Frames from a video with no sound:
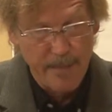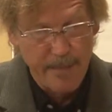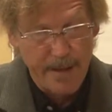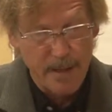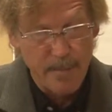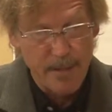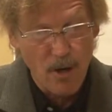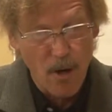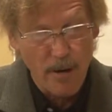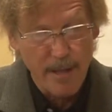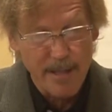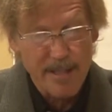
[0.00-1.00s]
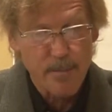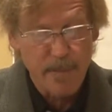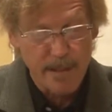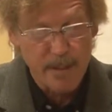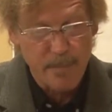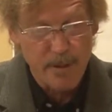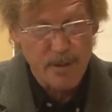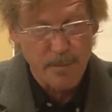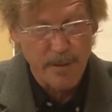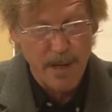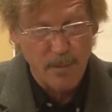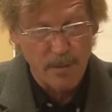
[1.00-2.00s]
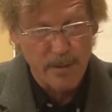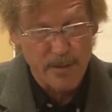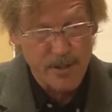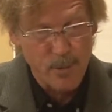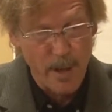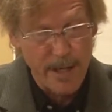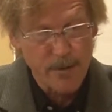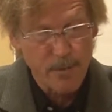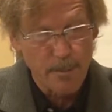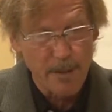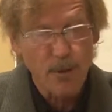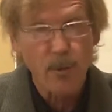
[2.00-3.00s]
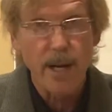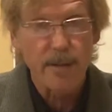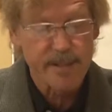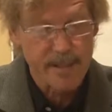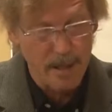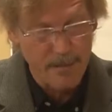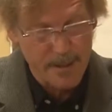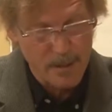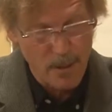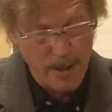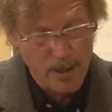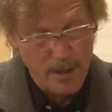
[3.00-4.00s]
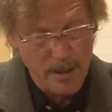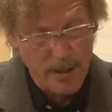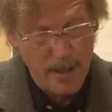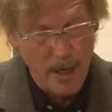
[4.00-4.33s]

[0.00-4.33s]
that can be targeted as being spiritual but not religious range from the creative self expression,